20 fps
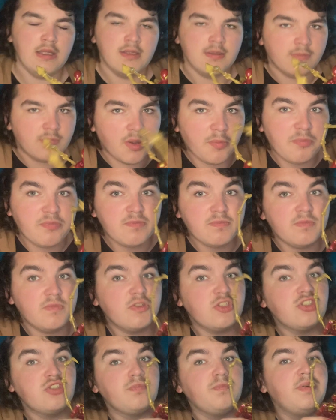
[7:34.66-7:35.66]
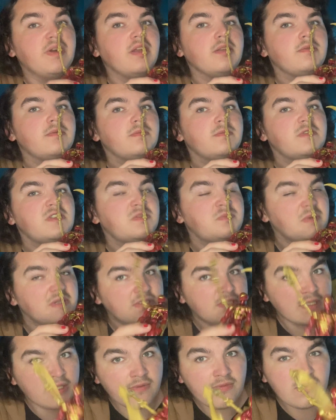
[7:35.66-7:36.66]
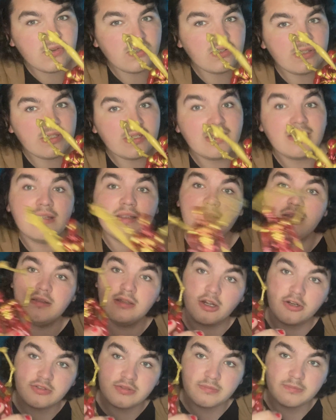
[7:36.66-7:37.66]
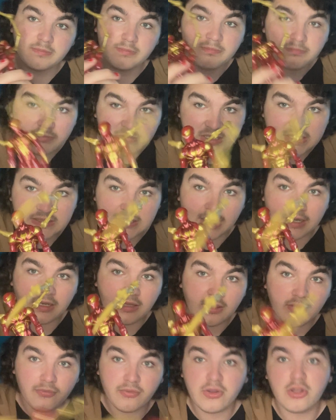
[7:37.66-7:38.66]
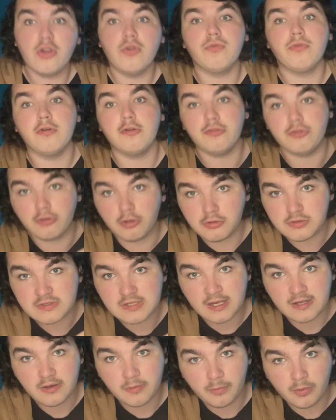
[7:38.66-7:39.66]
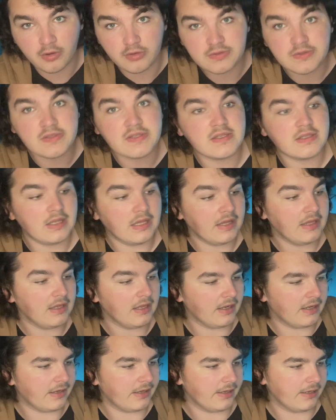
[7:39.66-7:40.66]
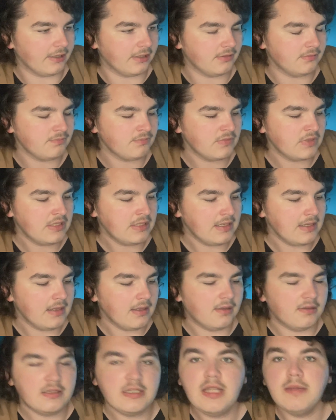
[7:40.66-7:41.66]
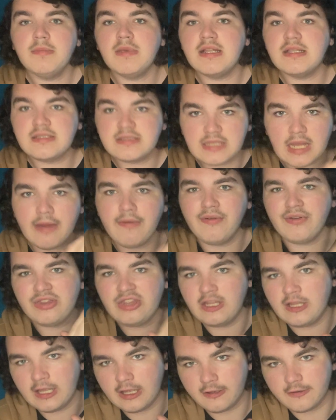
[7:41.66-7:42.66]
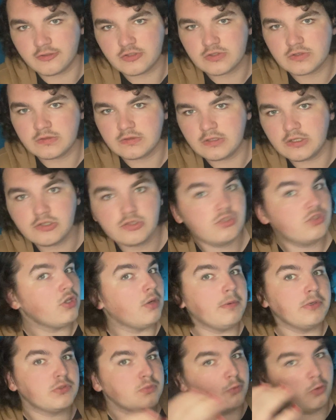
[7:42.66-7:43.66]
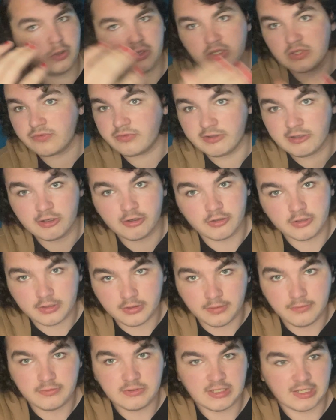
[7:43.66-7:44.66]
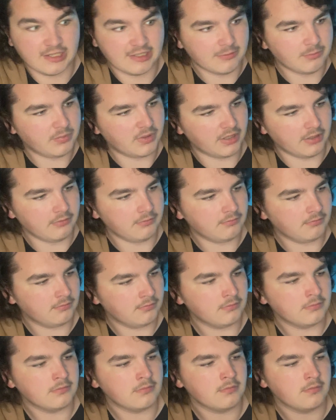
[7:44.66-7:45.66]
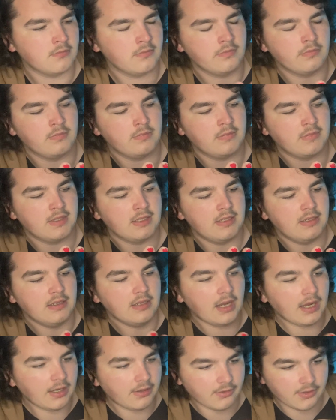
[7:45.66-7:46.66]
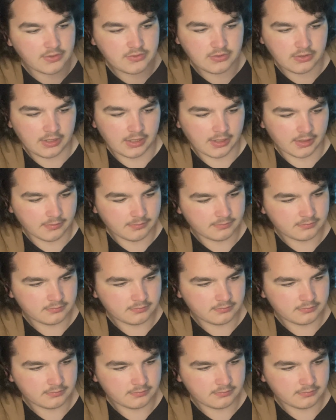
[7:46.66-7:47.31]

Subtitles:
But specifically designing the figure for those kind of poses limits everything else. There's so much more this figure could have done, but anyway, so yeah.